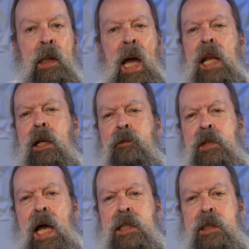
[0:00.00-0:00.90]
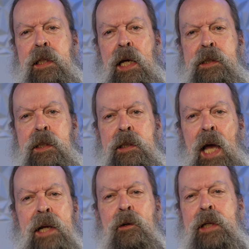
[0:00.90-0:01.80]
I love tax deductions.
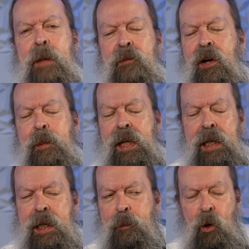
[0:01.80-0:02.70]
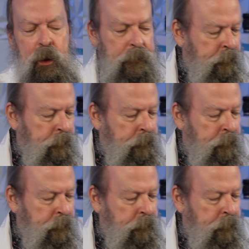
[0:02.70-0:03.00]
I don't get very many anymore.